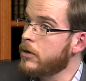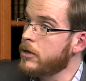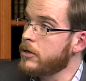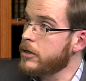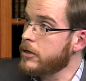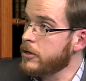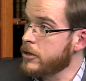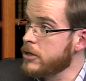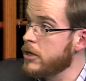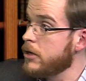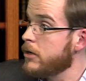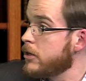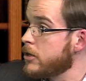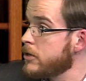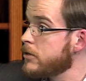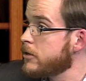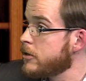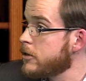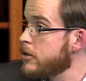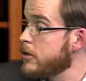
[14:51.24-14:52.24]
in certain
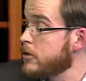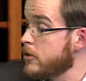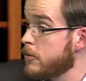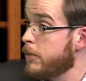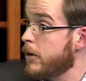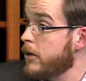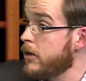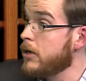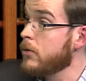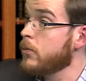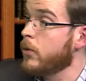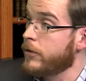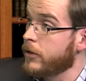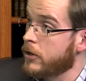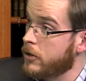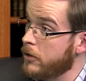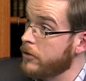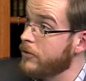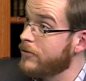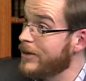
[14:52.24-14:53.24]
instances, depending what the
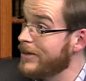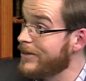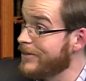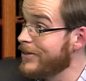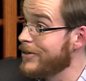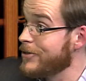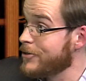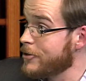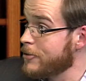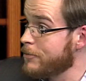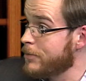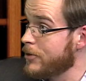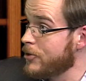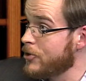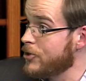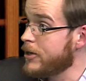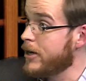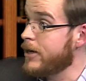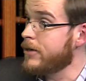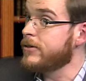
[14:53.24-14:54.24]
content is that's being
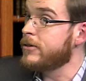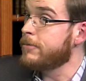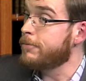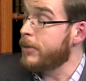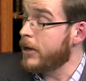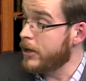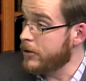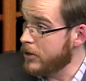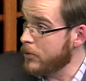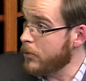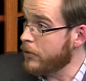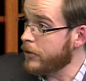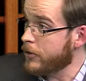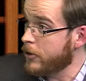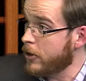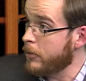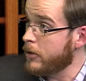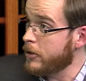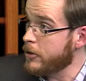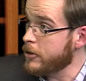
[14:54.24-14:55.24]
shared, depending what the
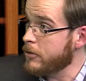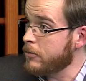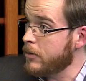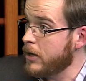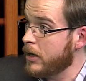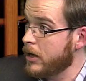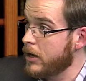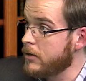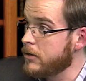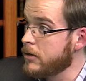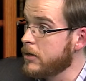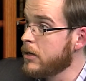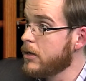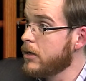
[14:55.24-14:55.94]
comments are made,